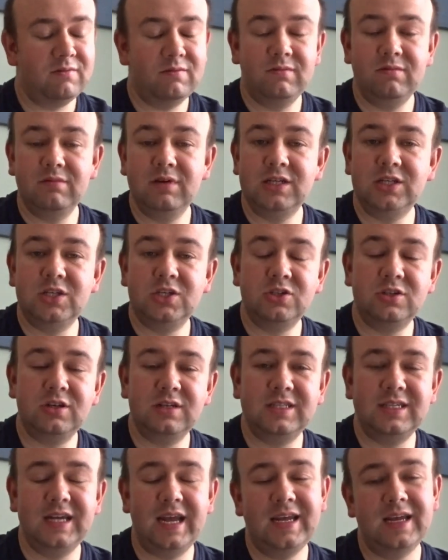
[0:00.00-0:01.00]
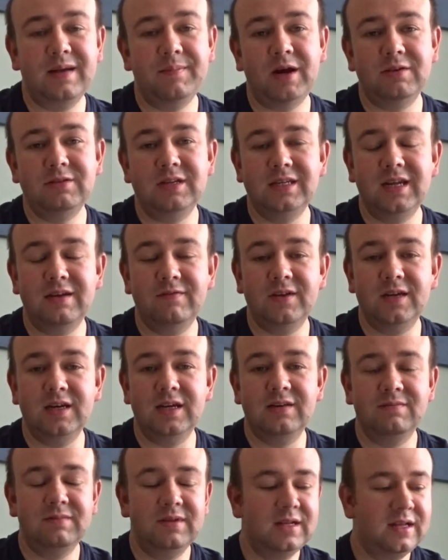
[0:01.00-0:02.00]
which should take about
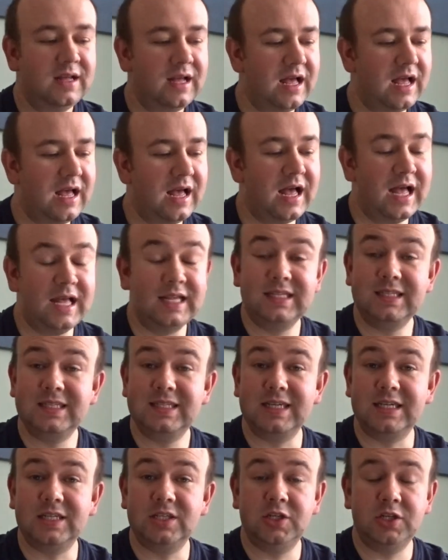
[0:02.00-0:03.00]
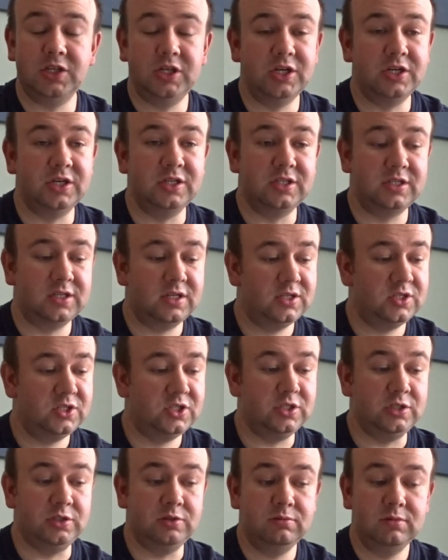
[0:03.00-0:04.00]
another 6 years
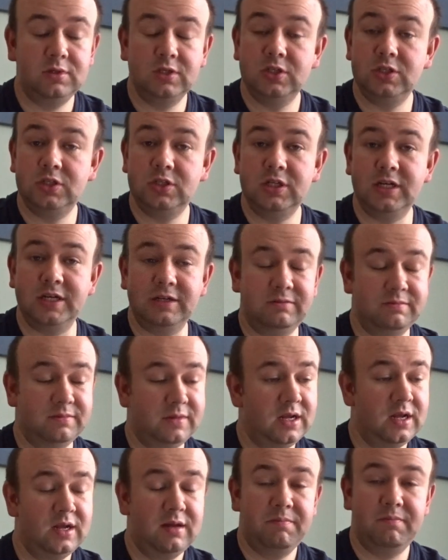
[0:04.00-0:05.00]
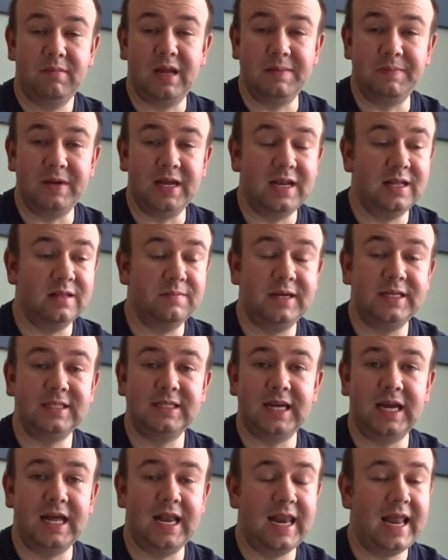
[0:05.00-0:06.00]
to do. Maybe a little
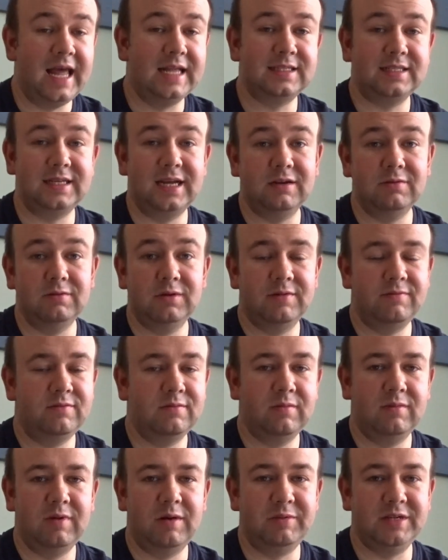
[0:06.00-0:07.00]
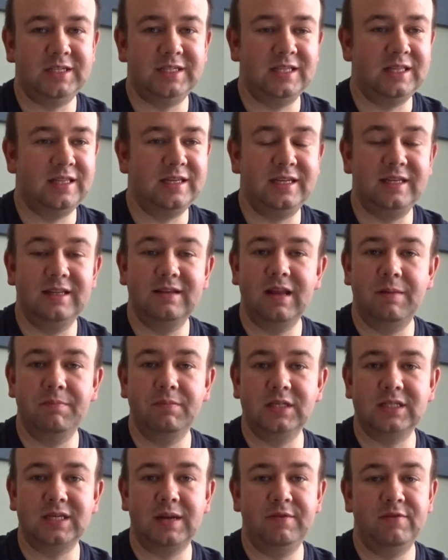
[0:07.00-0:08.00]
bit less now when we see the
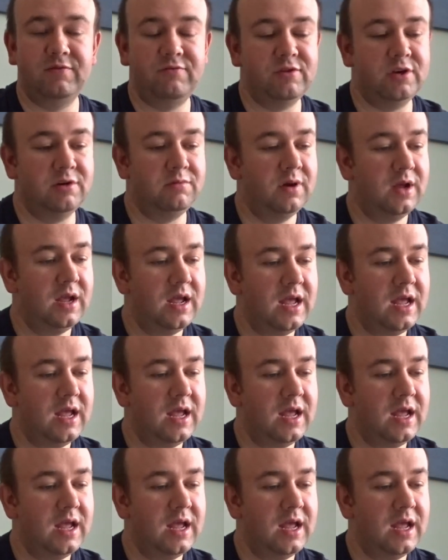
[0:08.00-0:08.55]
numbers coming through